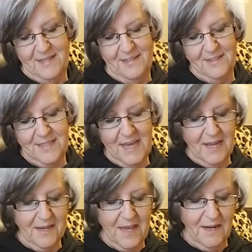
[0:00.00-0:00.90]
Looks like
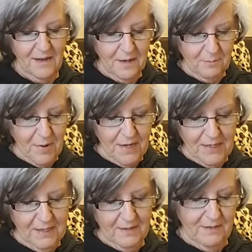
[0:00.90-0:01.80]
I got a lot of
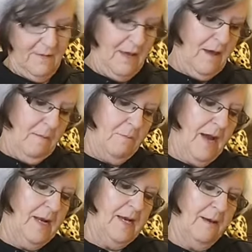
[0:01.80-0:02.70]

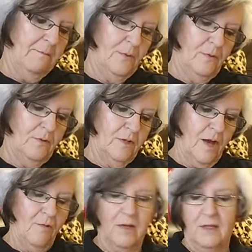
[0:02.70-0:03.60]
pineapple
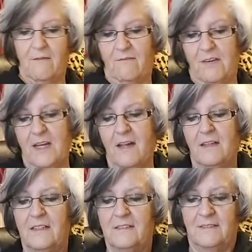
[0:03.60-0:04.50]
coconut
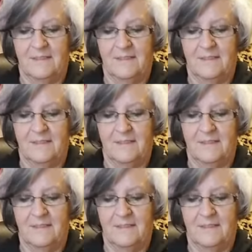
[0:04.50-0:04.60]
vanilla.